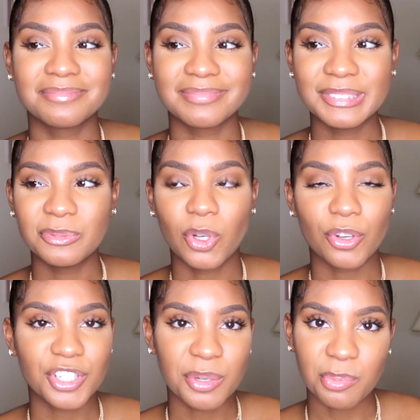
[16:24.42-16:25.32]
you
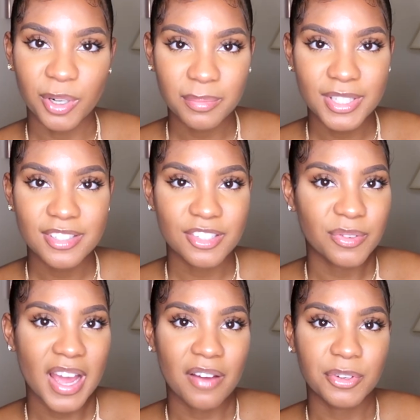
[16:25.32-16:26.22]
go to your appointments,
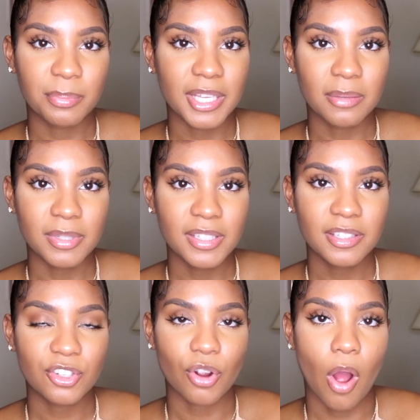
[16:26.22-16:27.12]
you have your
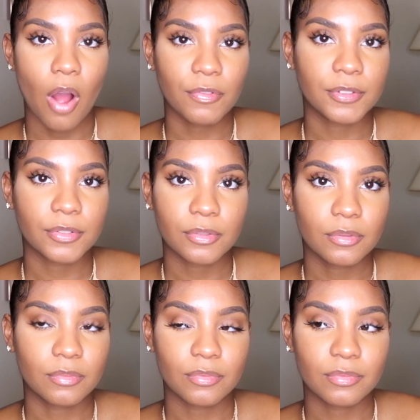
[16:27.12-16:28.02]
baby, you're off
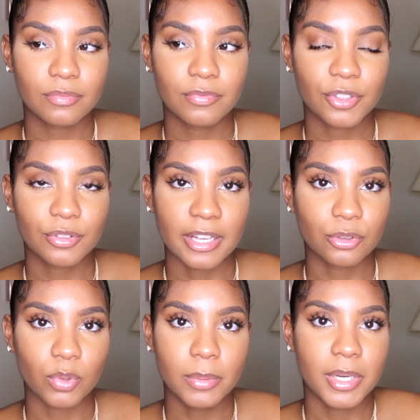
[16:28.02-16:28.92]
for
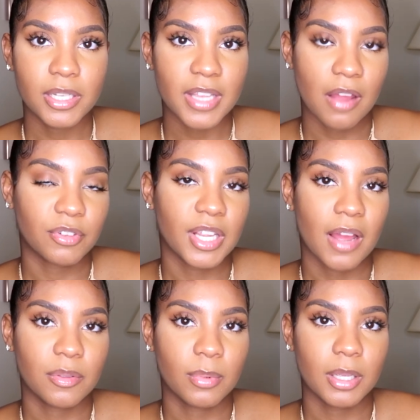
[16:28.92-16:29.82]
like 3 months after you
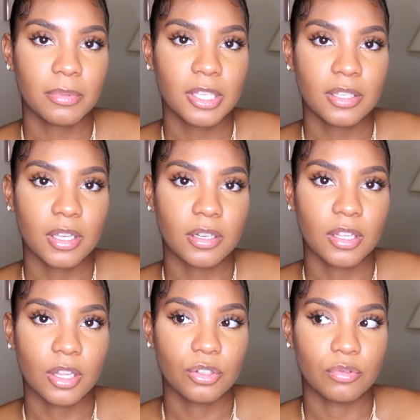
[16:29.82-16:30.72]
have the baby, and
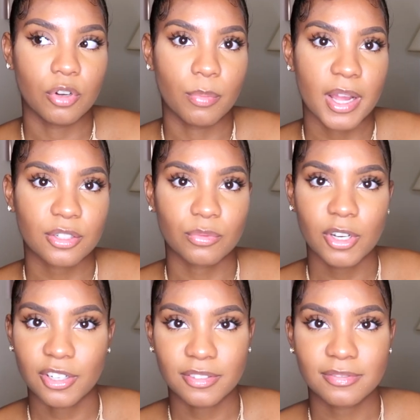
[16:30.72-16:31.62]
then you go back to
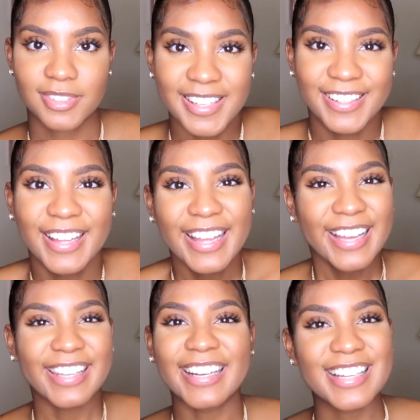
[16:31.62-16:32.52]
work.
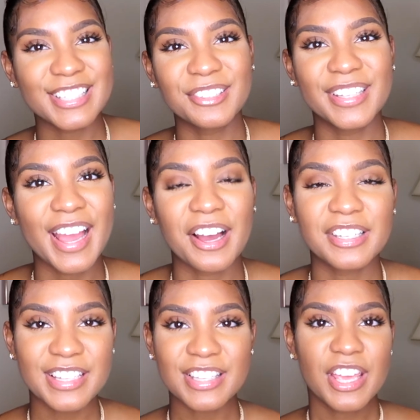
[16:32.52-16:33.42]
Like, that's literally how,
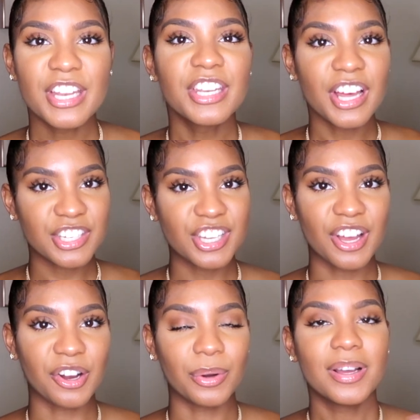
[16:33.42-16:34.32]
that's in a
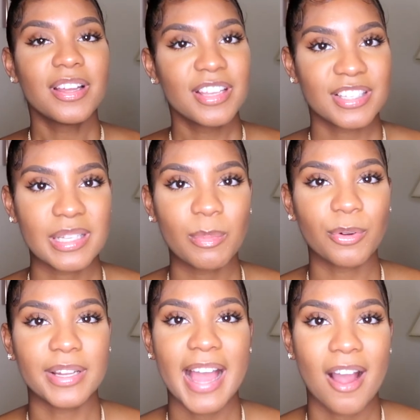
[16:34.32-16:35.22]
nutshell
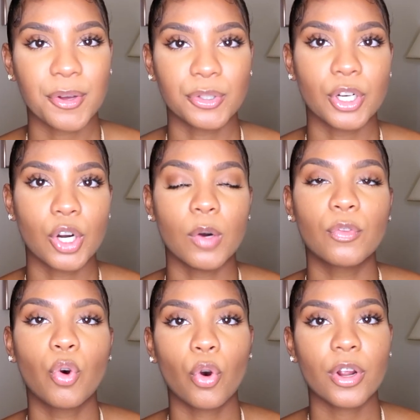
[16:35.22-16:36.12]
summary how it'll go. Of
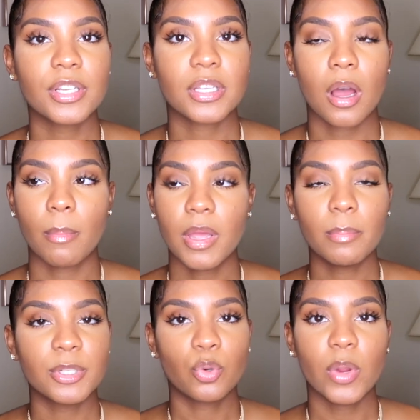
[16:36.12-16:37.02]
course, in
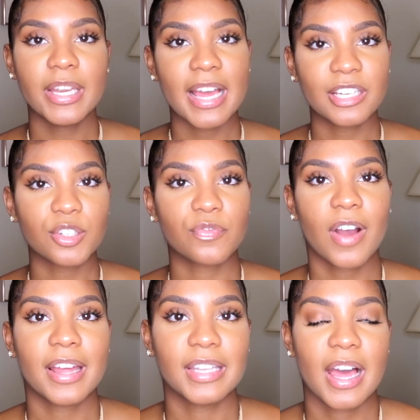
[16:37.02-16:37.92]
between that there's
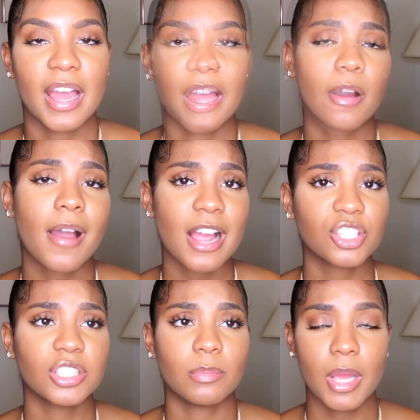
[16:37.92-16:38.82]
fine line, but I'll
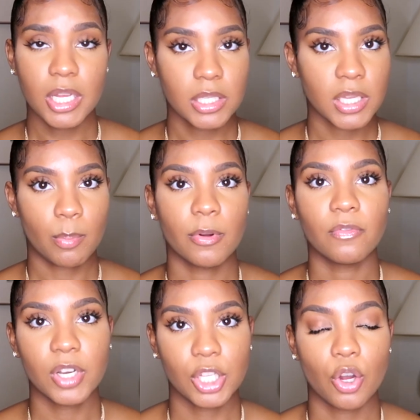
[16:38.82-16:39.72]
actually make a separate
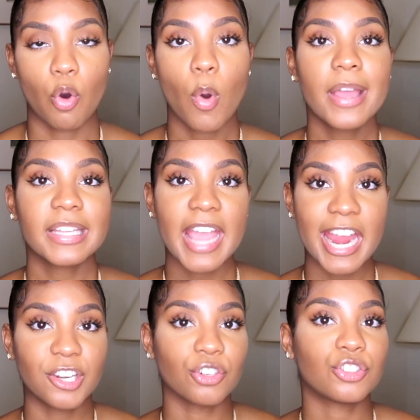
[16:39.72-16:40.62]
video
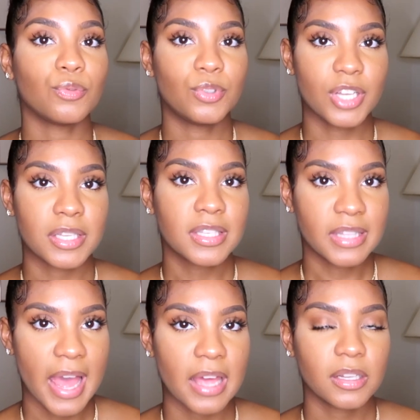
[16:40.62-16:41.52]
catered to just
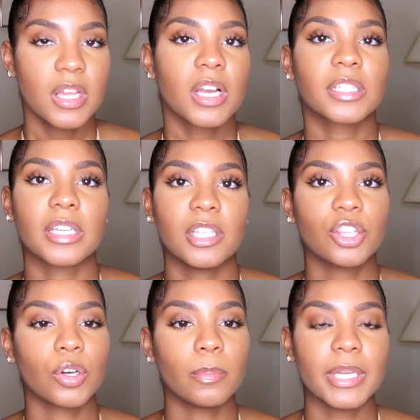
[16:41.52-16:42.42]
that, because I think
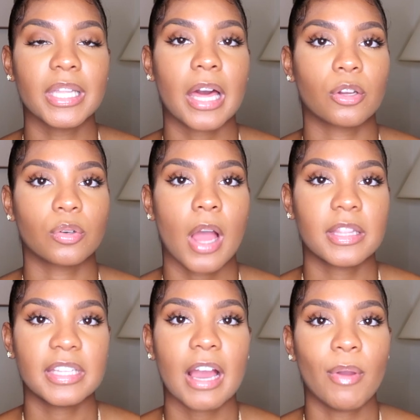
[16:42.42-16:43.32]
there will be a lot of, I
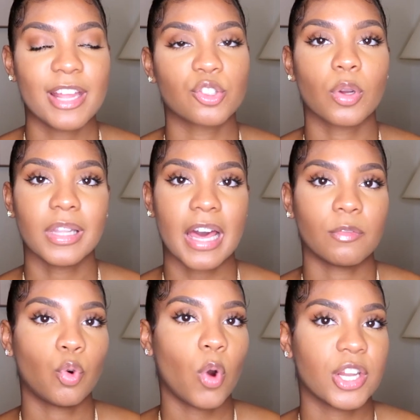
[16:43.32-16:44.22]
think I'll answer a lot
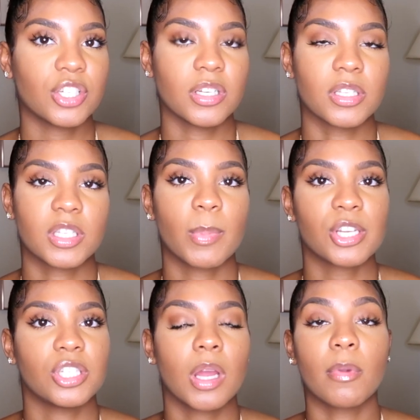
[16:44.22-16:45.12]
of questions,
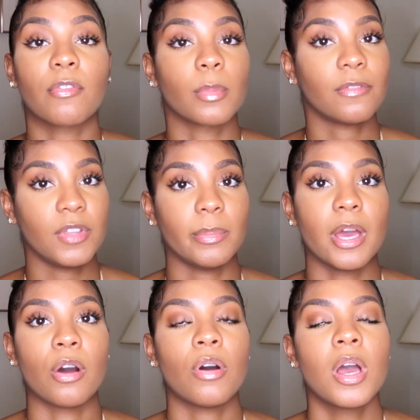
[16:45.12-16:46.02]
especially coming from a
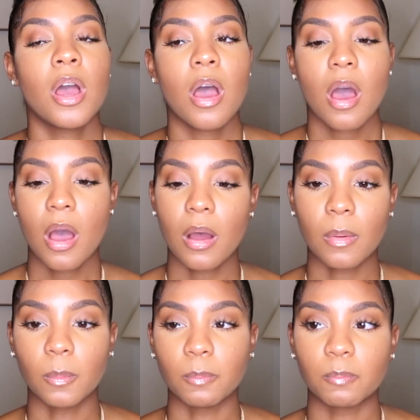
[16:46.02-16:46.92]
female.
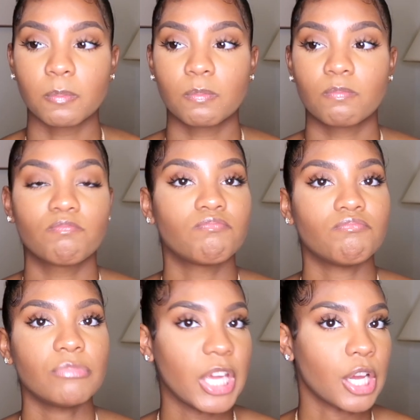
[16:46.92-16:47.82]

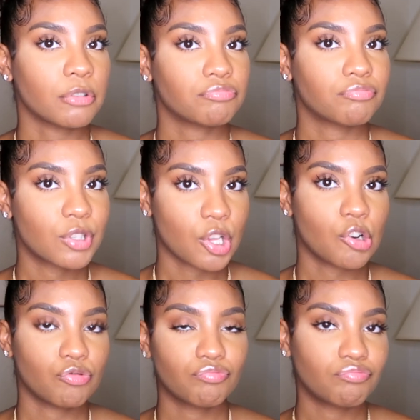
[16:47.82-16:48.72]
Yeah,
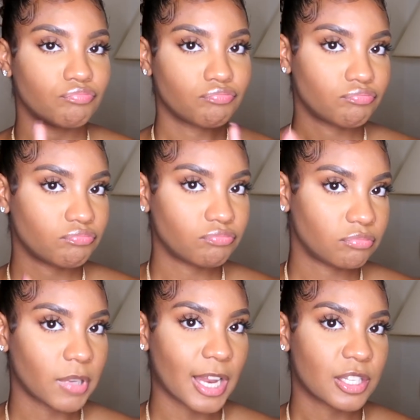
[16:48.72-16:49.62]
so
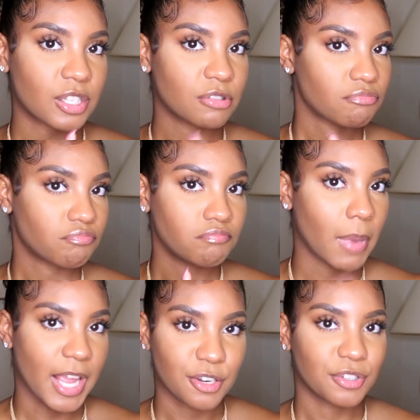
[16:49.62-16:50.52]
that's
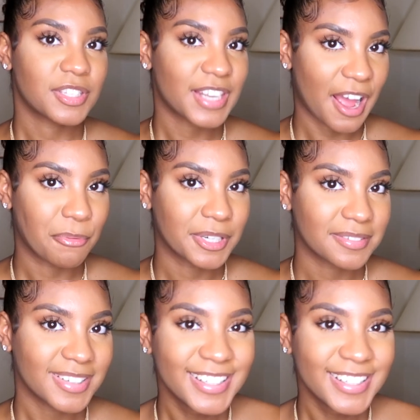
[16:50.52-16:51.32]
my answer to that one.